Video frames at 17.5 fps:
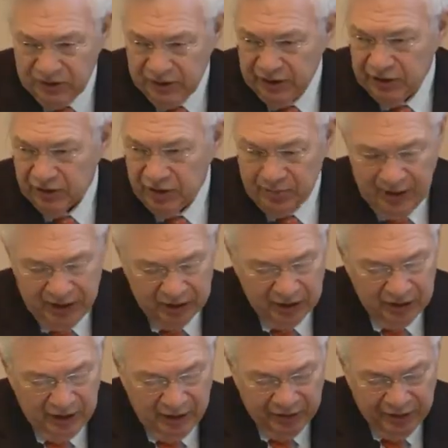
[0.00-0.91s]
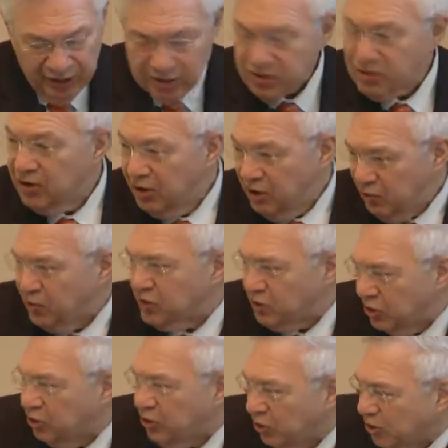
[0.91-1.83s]
clinical medical ethics.
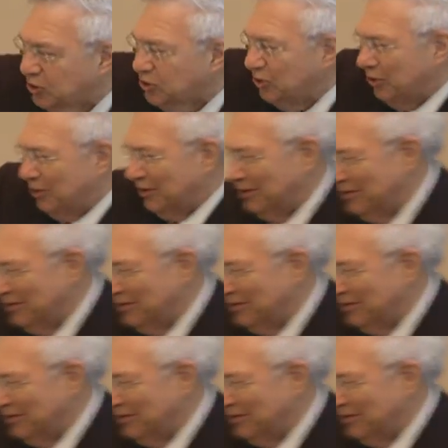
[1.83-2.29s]
Kristi Kirschner.